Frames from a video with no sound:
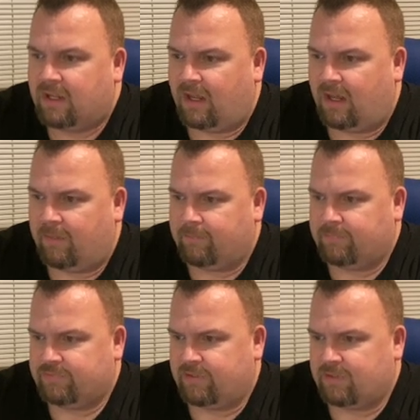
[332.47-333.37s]
So
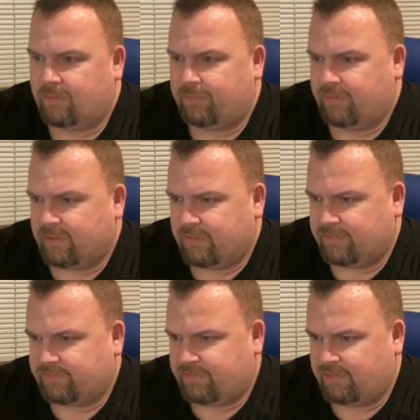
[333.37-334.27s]
you can go through that
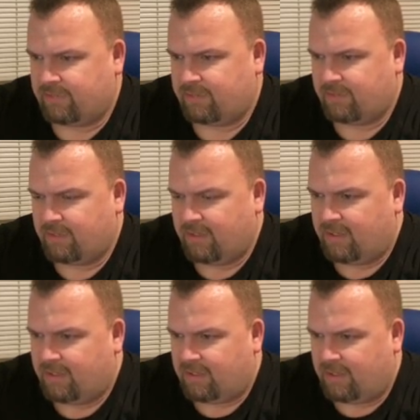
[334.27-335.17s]
list here
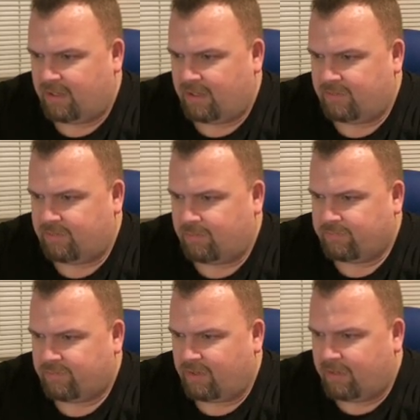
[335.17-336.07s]
on your own
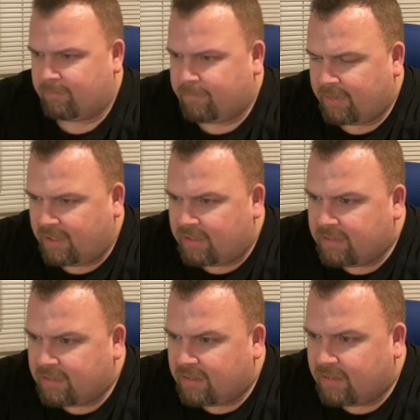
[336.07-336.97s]
time. But
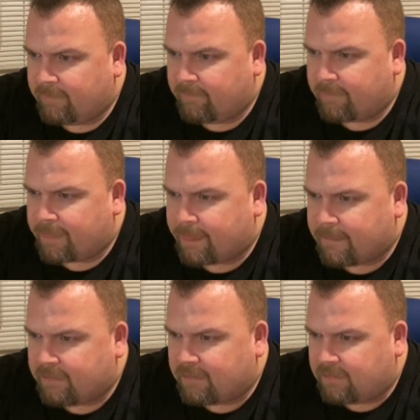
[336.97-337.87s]

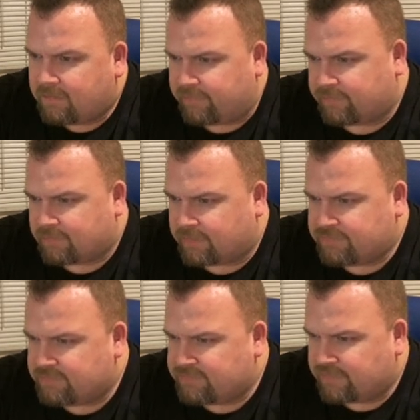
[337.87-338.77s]
so
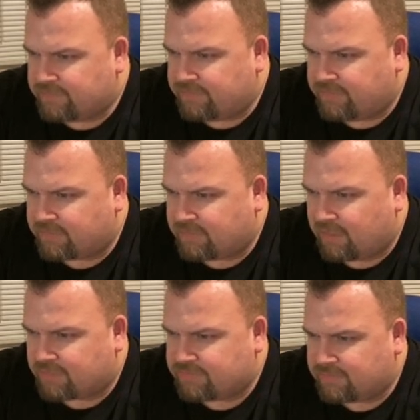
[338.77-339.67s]
collection just takes you to your
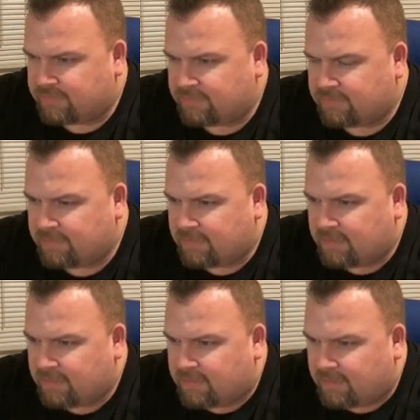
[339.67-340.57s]
collection.
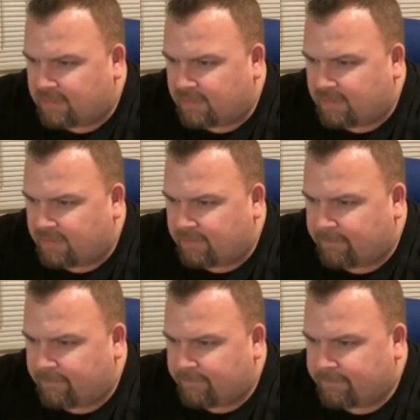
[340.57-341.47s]

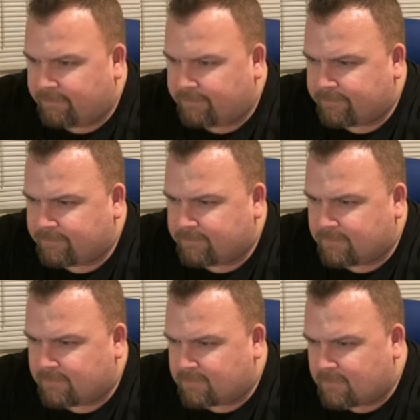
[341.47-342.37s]
I'm
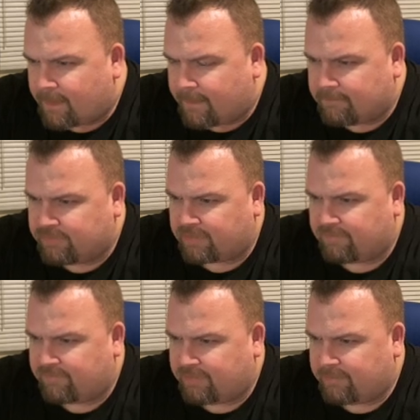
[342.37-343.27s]
just looking
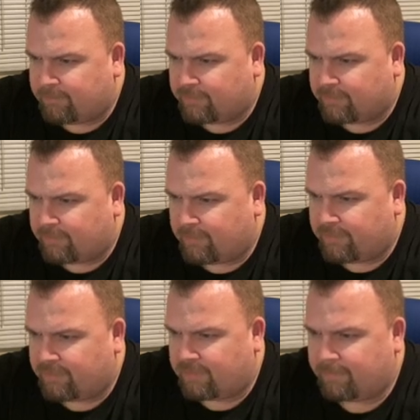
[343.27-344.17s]
for the most important
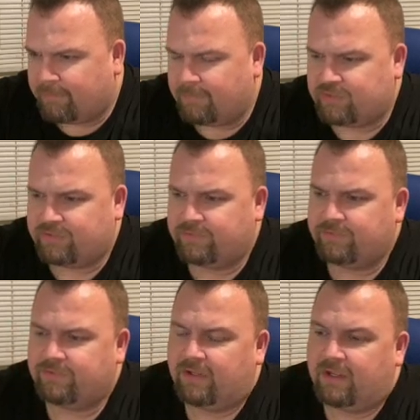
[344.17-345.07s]
thing here. Permissions.